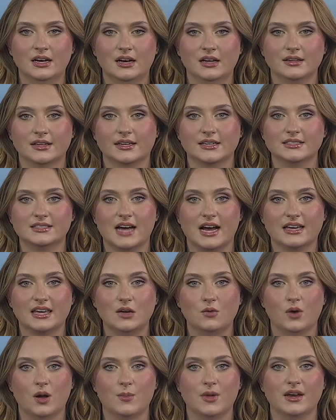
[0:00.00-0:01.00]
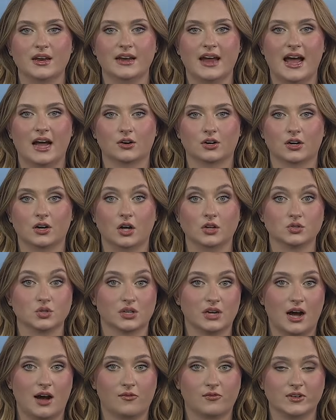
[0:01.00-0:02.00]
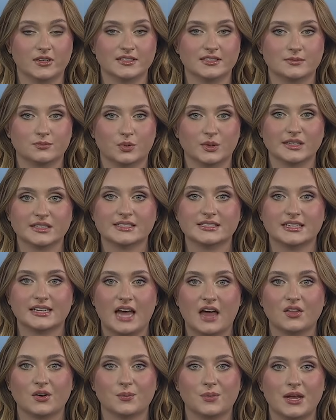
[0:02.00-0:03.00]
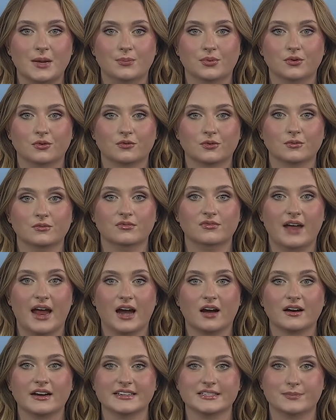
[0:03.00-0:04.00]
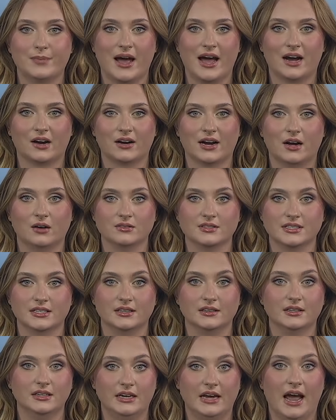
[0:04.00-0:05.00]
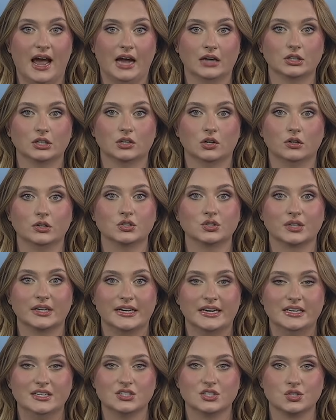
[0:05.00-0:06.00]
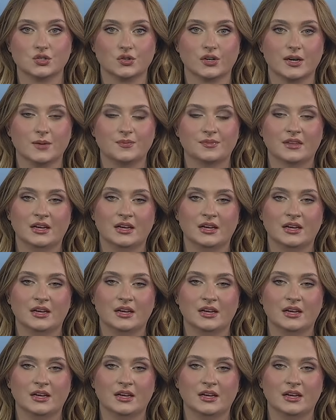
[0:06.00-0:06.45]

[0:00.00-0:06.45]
The Kentucky Women in Agriculture Conference brings together people from various backgrounds in the agriculture industry.